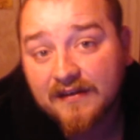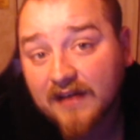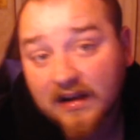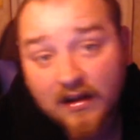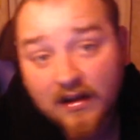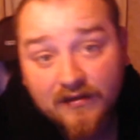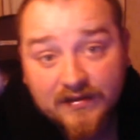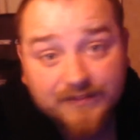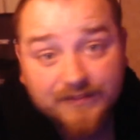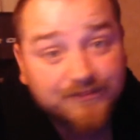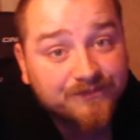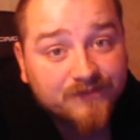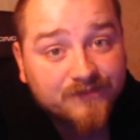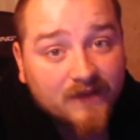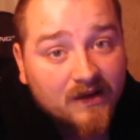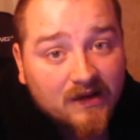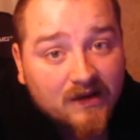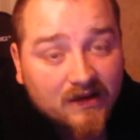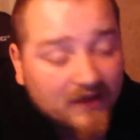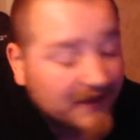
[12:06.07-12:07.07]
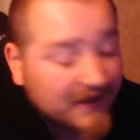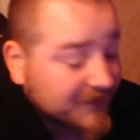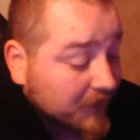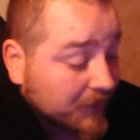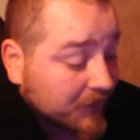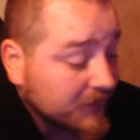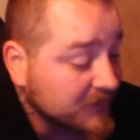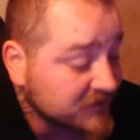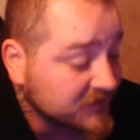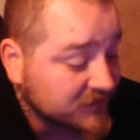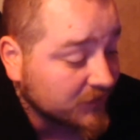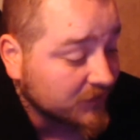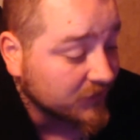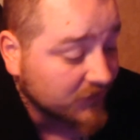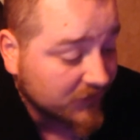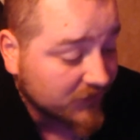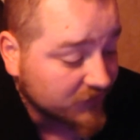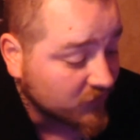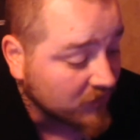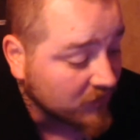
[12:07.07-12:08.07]
I love it. That's all there is to
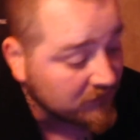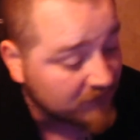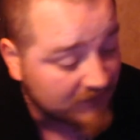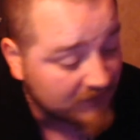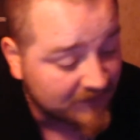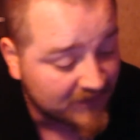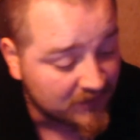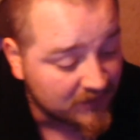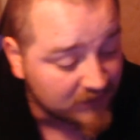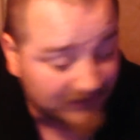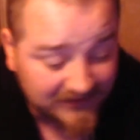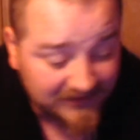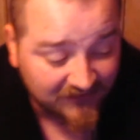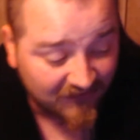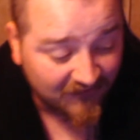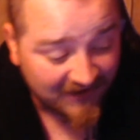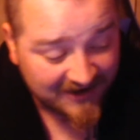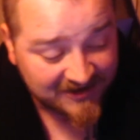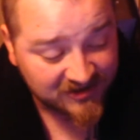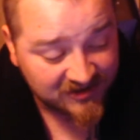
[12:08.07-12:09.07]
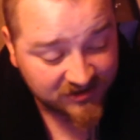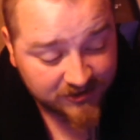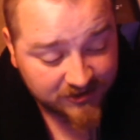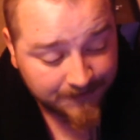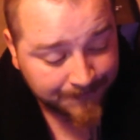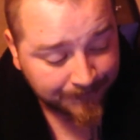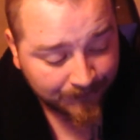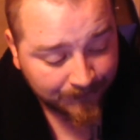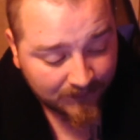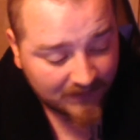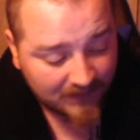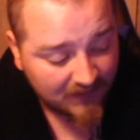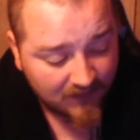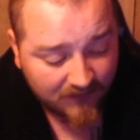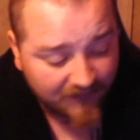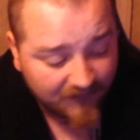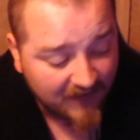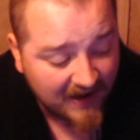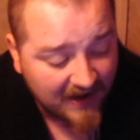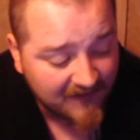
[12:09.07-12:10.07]
it. The Drunken Review is finished.
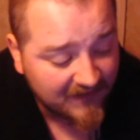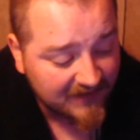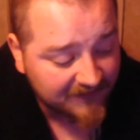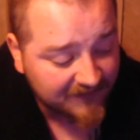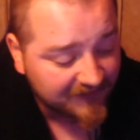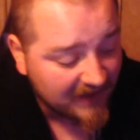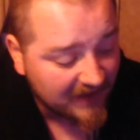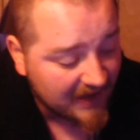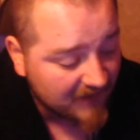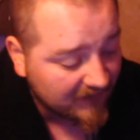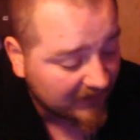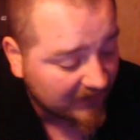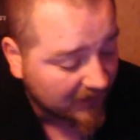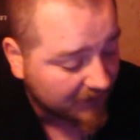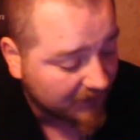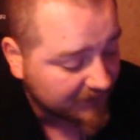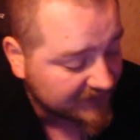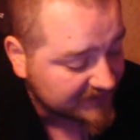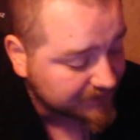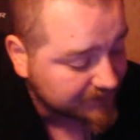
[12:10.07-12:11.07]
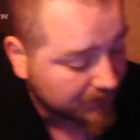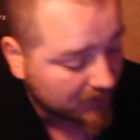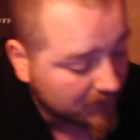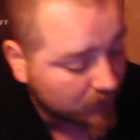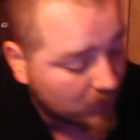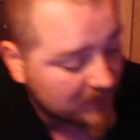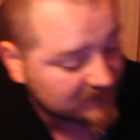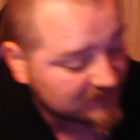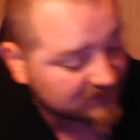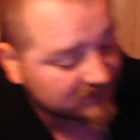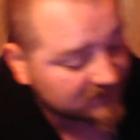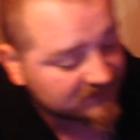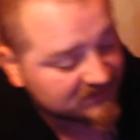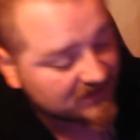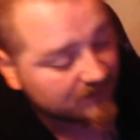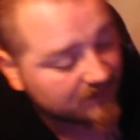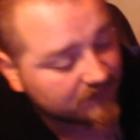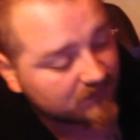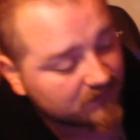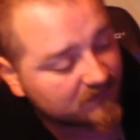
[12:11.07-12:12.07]
5 out of 5. I love this Budweiser
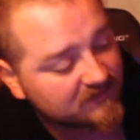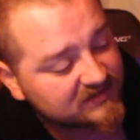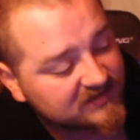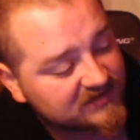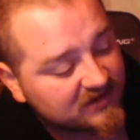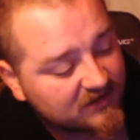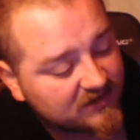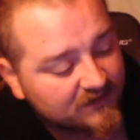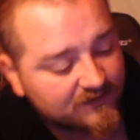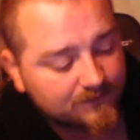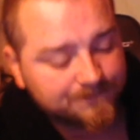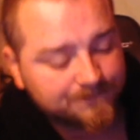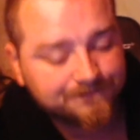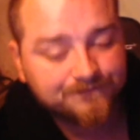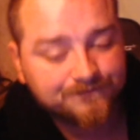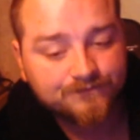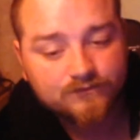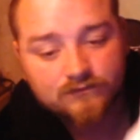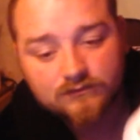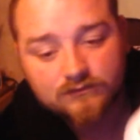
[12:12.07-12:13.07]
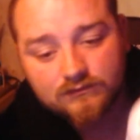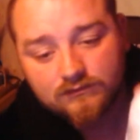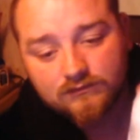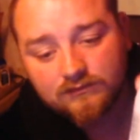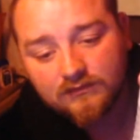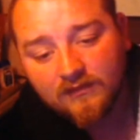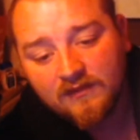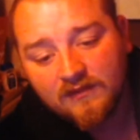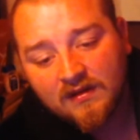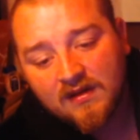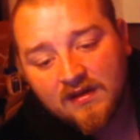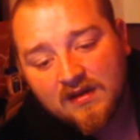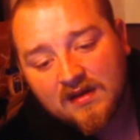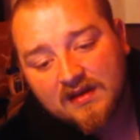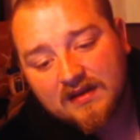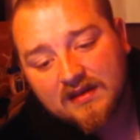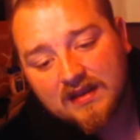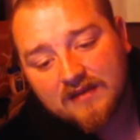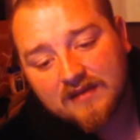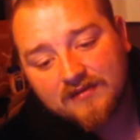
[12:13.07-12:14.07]
Discovery Reserve.
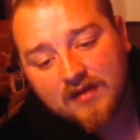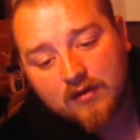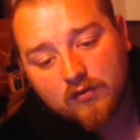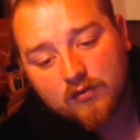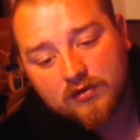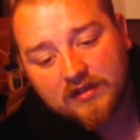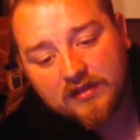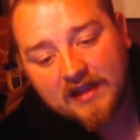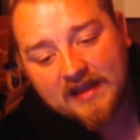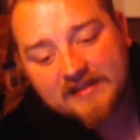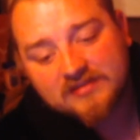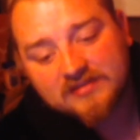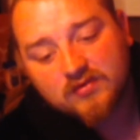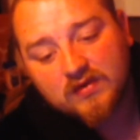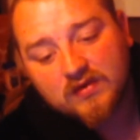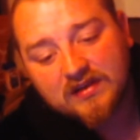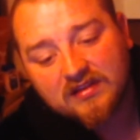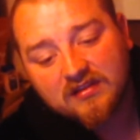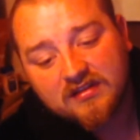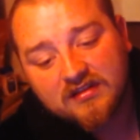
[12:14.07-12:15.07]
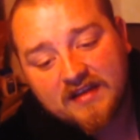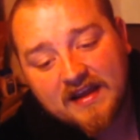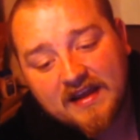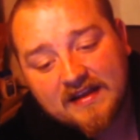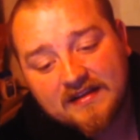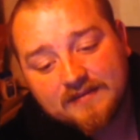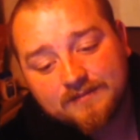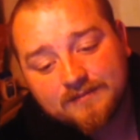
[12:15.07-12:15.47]
Give y'all one last quick look at it.